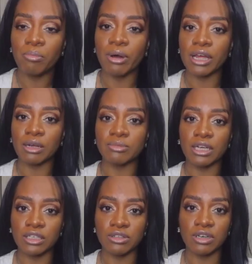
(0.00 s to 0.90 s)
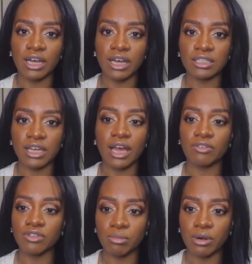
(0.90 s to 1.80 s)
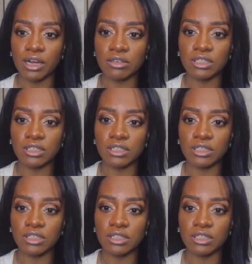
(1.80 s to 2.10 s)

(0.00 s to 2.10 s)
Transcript: But I'm telling you guys, I have no brows.